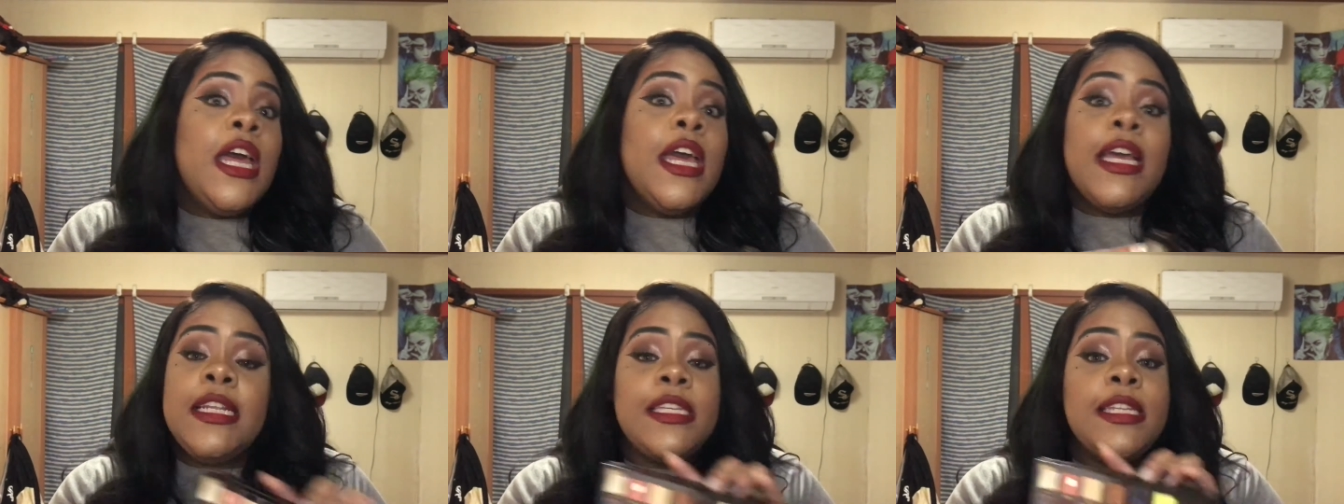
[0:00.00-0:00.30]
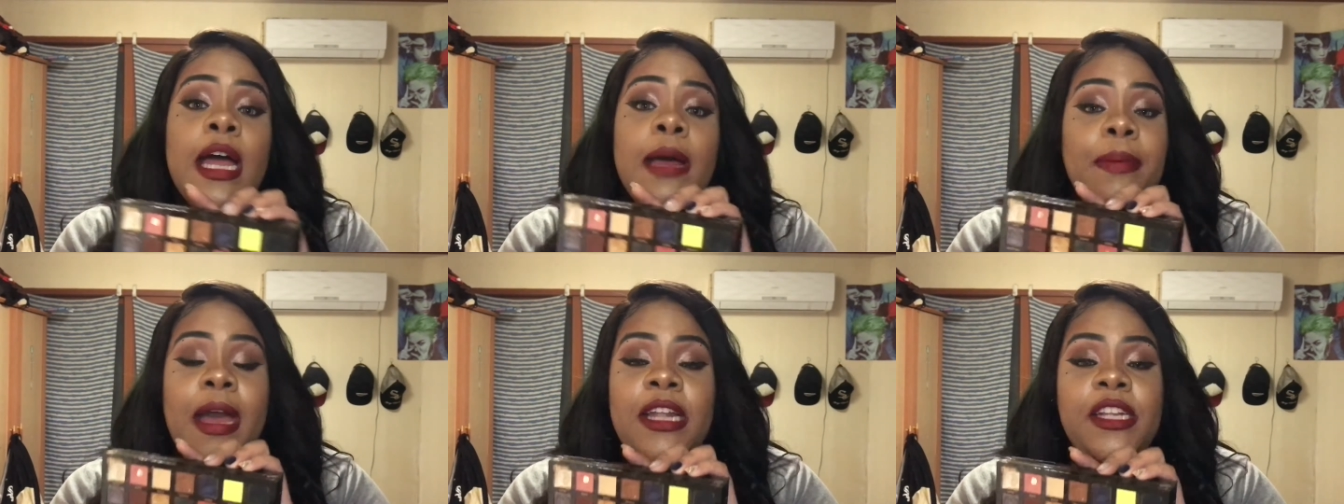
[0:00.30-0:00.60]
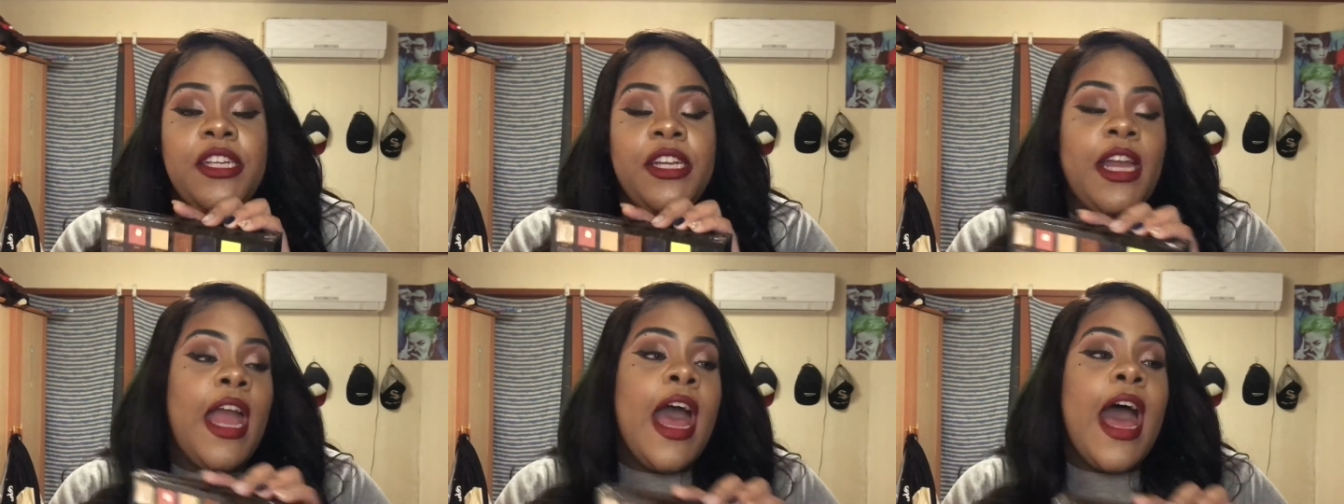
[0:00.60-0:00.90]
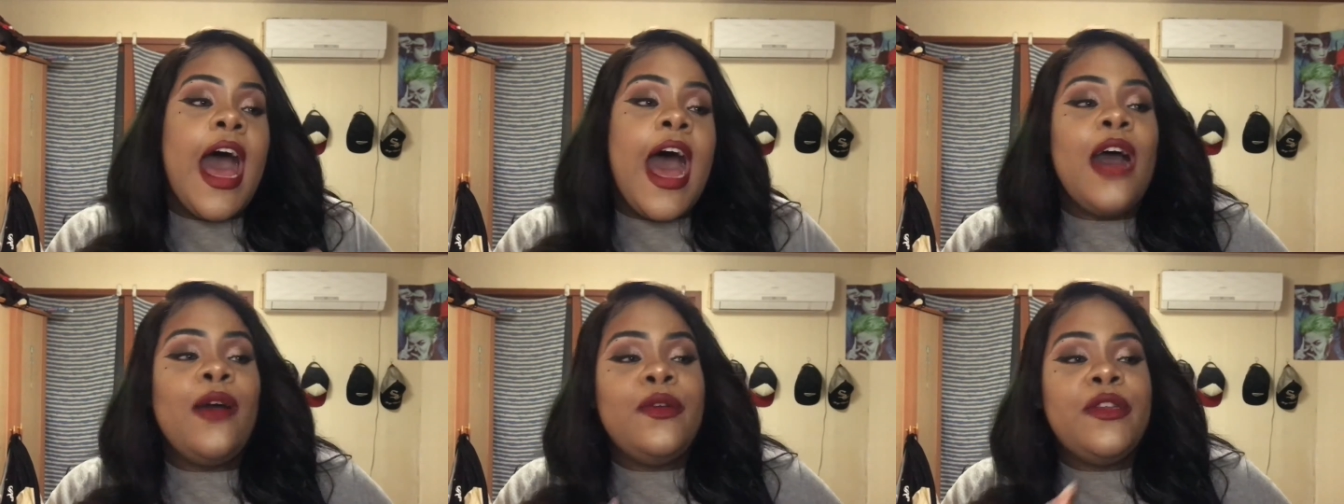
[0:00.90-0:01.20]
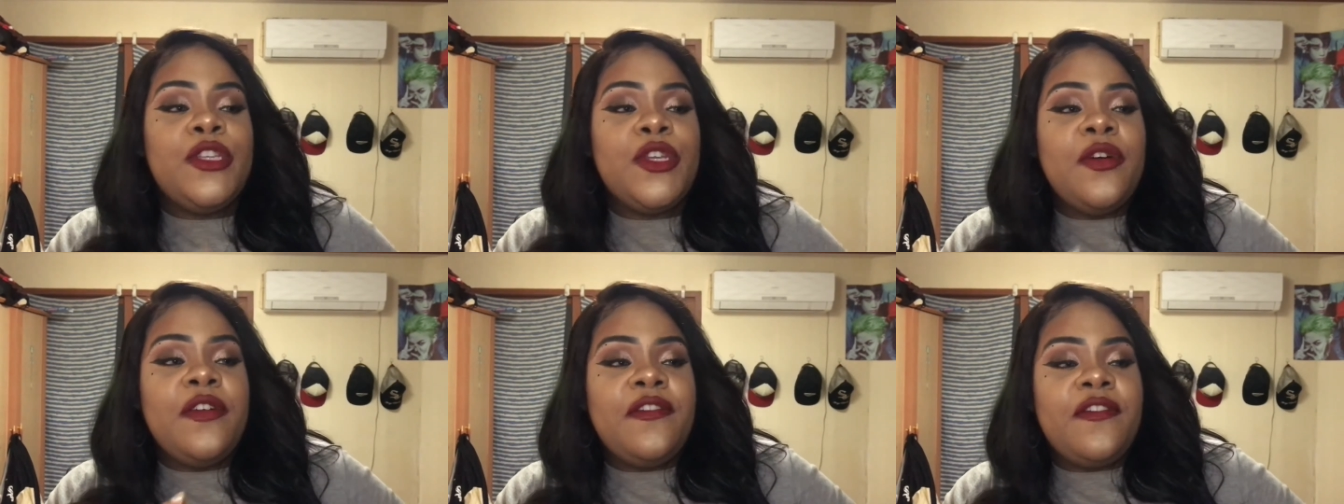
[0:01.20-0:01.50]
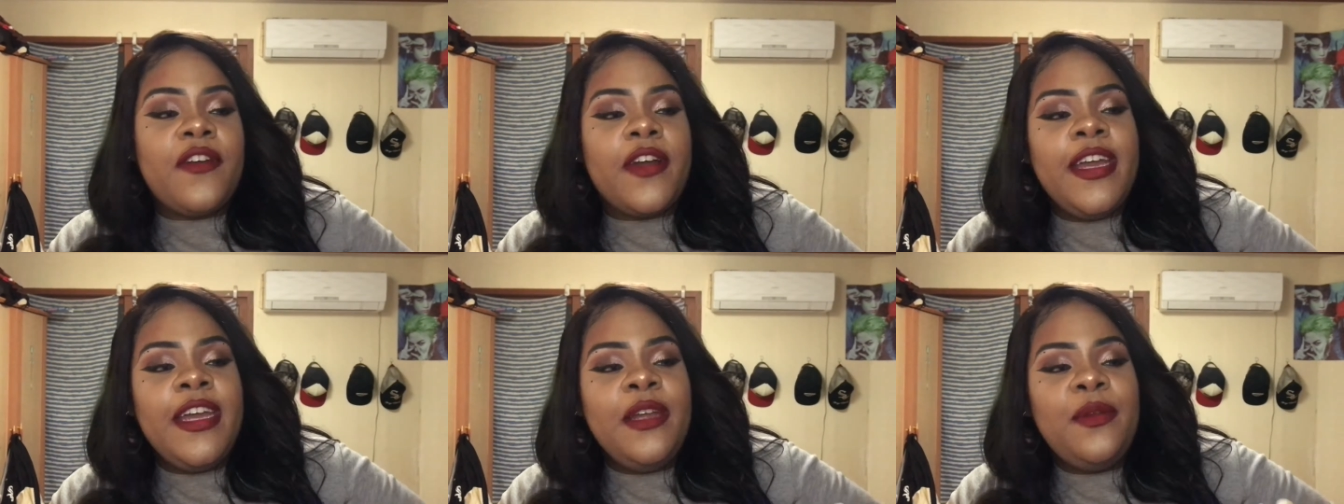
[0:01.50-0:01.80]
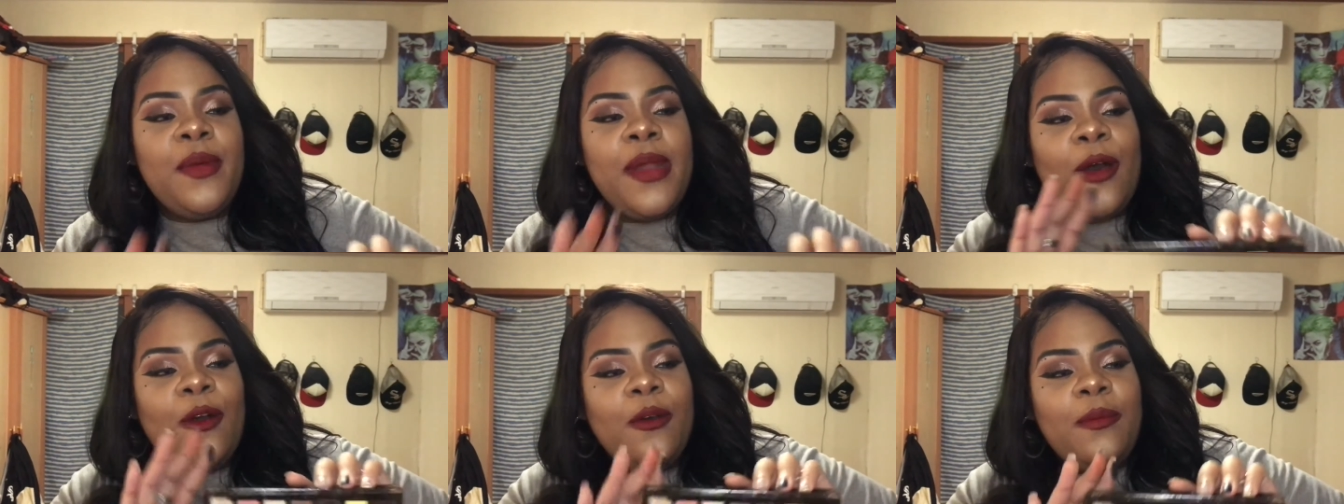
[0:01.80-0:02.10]
It's not patchy. I was so afraid
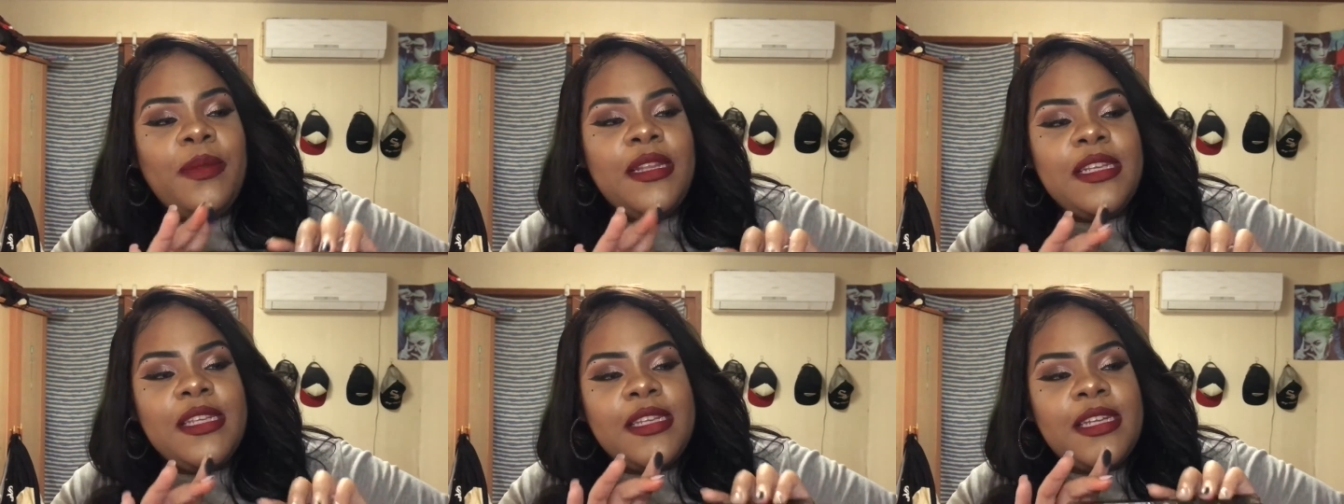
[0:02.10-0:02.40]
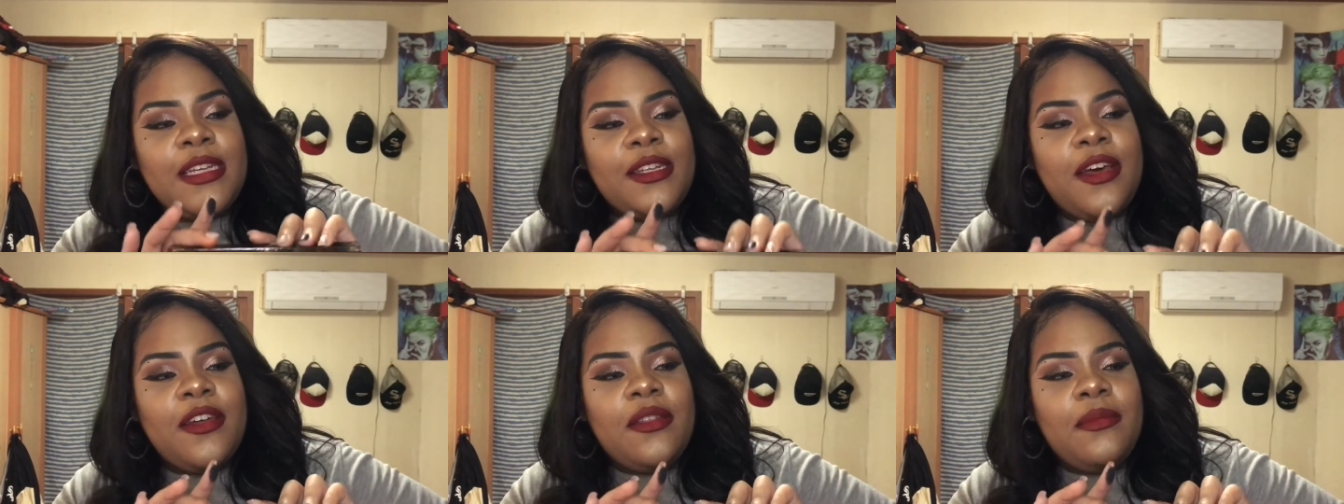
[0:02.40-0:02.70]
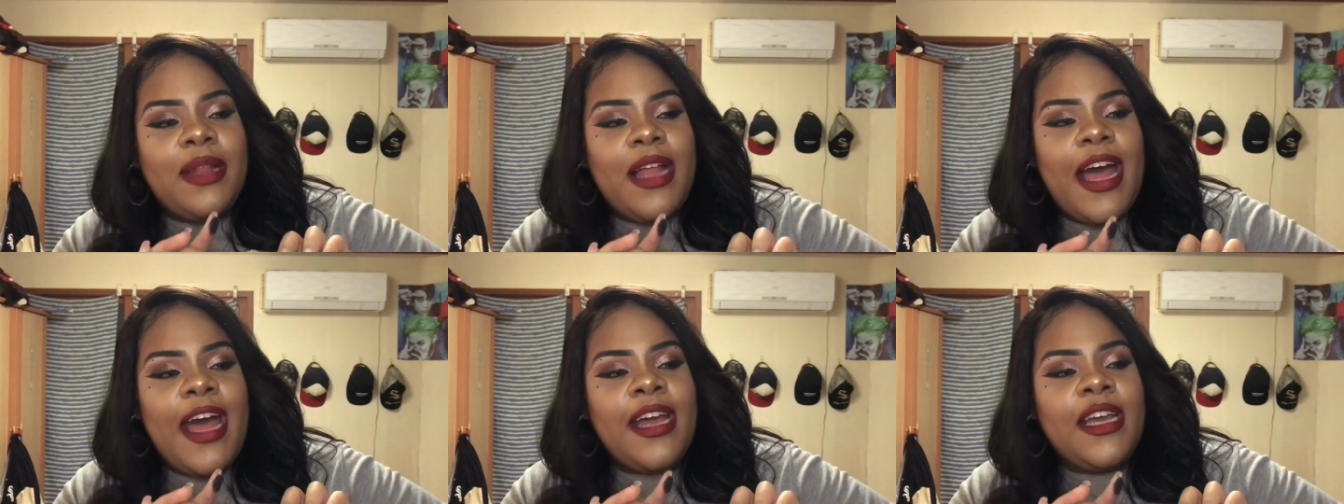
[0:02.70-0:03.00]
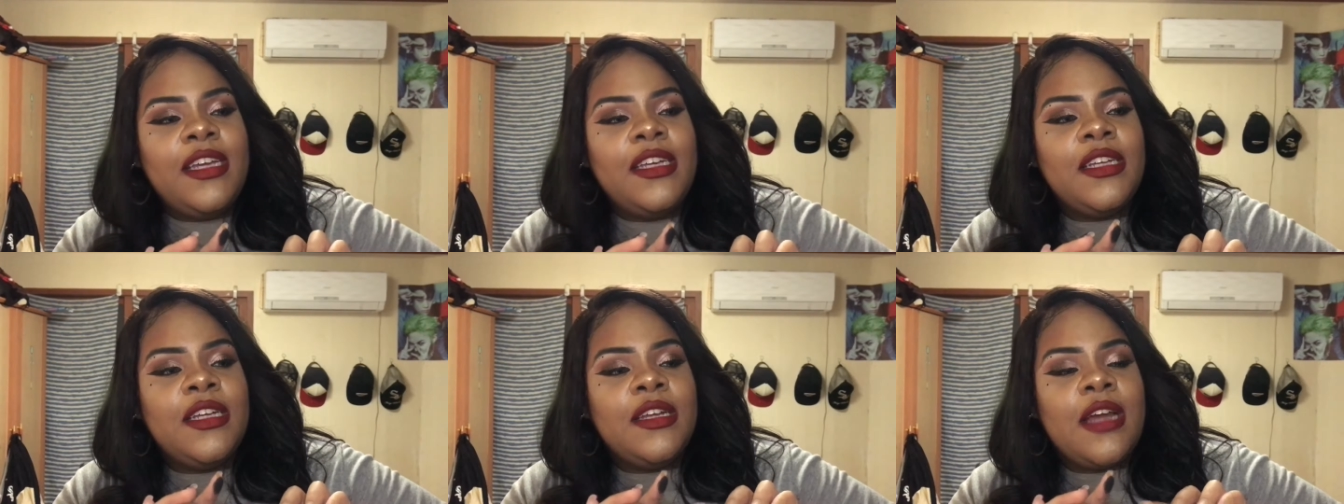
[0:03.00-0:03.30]
when I opened this and I saw the black.